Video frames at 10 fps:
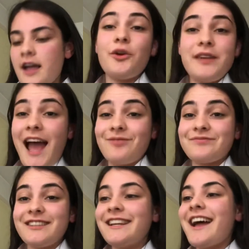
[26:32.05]
So yeah,
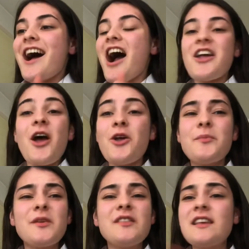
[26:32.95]
I
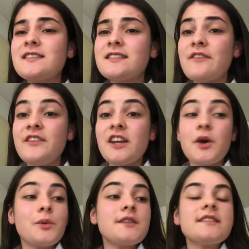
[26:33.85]
hope this video
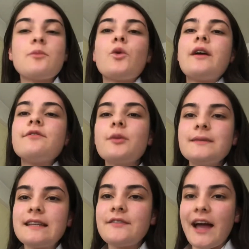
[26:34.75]
was somewhat
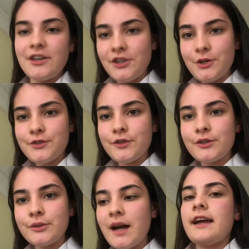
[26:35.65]
informative and
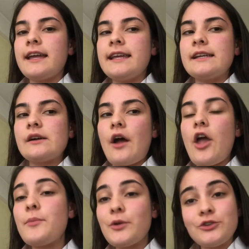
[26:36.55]
useful. I
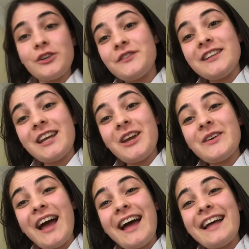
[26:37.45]
hope you enjoyed the video,
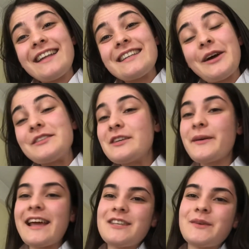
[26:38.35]
and I'll see you in
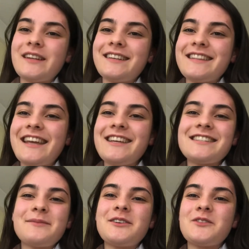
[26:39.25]
my next one. Thank you
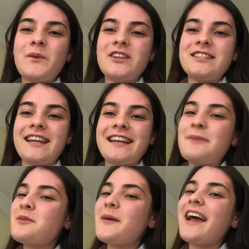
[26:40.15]
so much for watching.
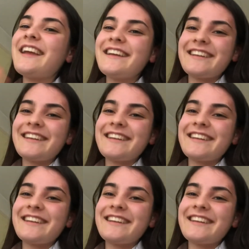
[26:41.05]
Bye bye.